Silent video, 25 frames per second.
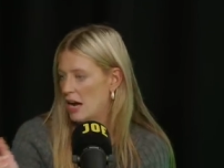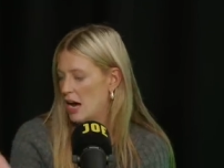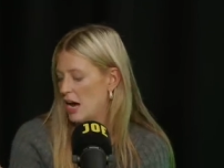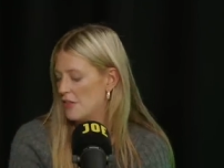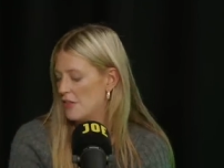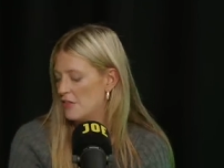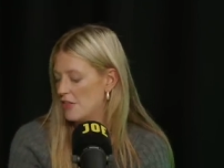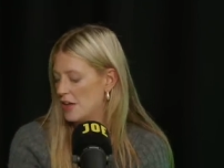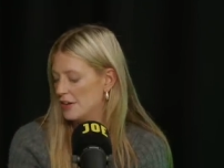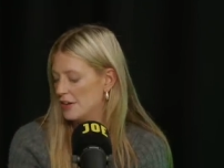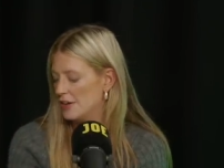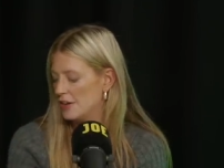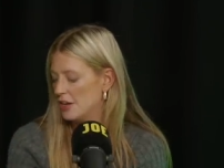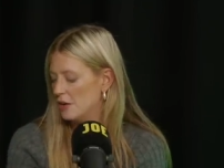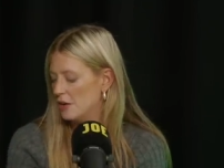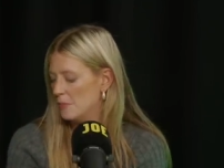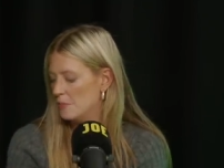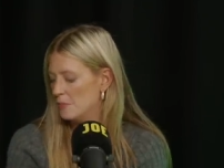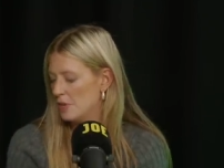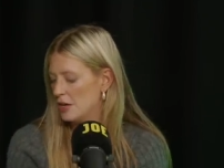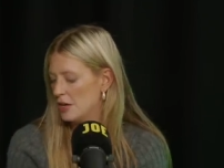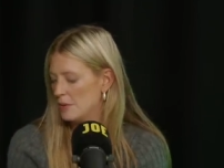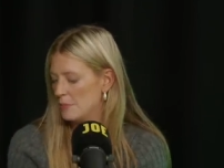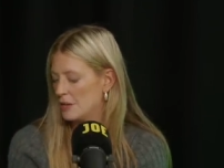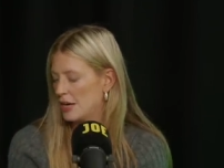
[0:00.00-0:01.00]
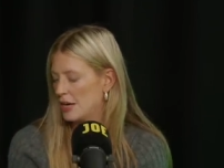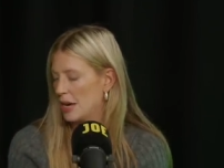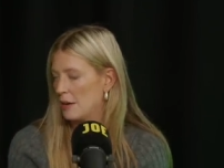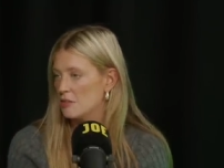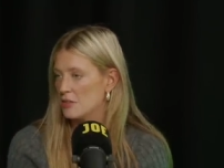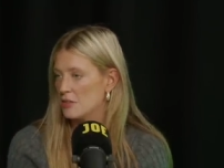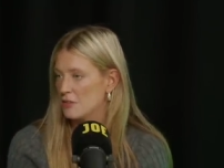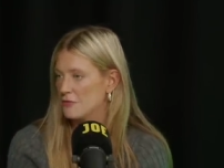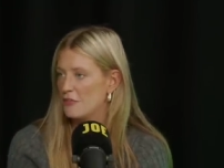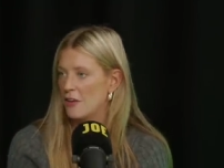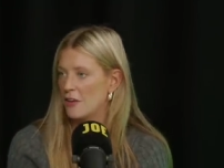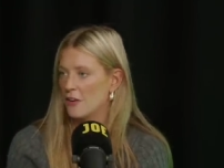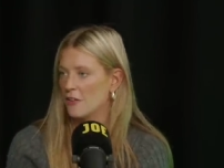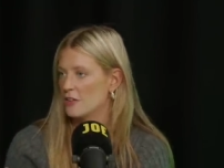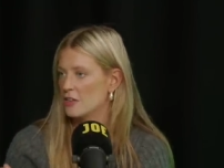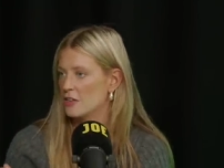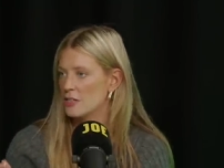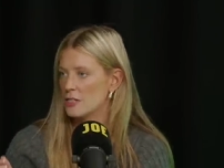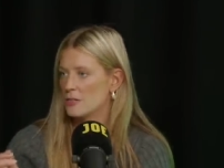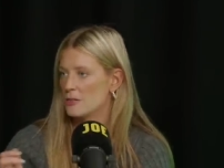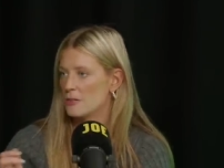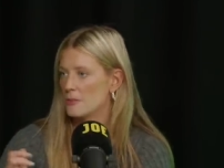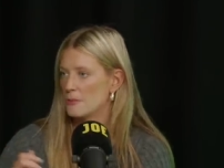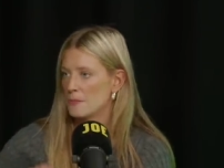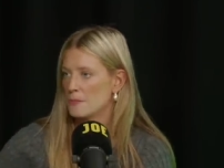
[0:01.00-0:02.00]
And then it became
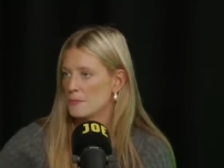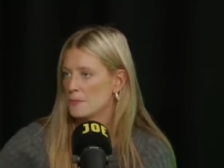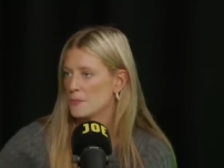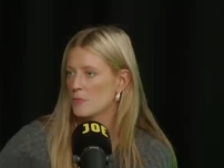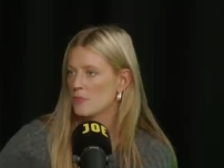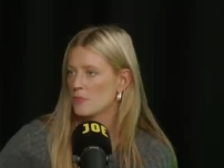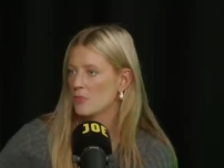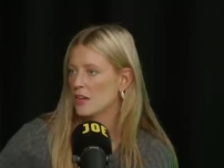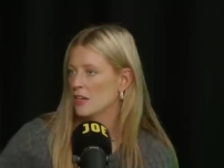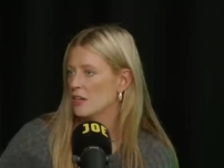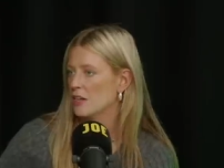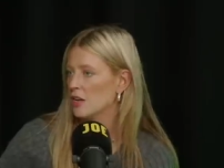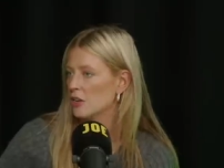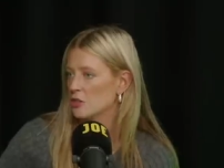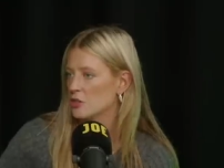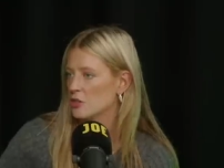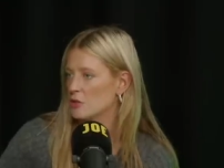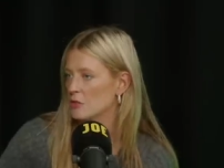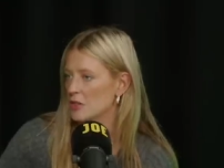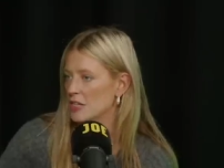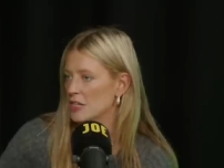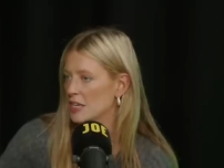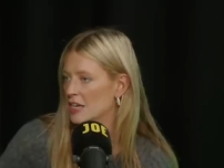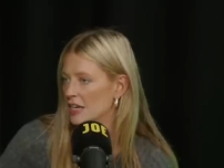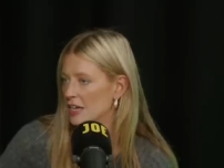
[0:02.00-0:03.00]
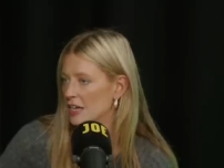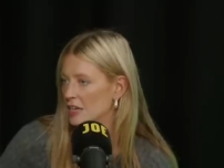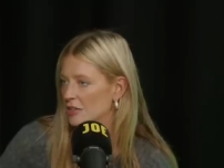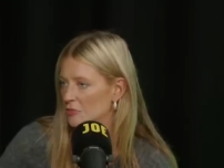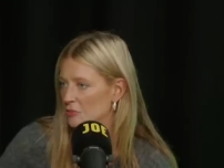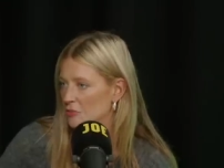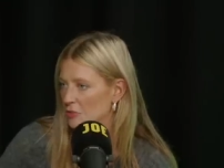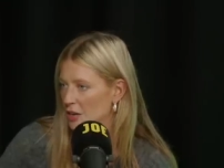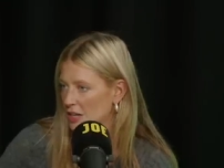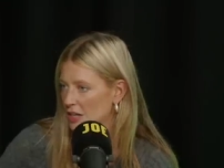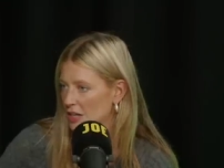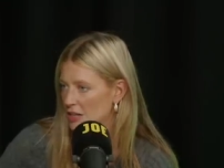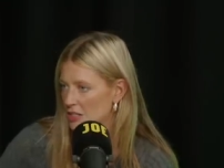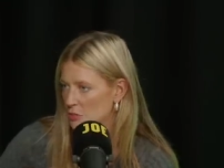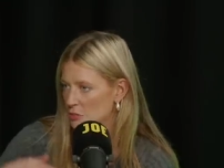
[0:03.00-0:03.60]
defunct in under a year, right?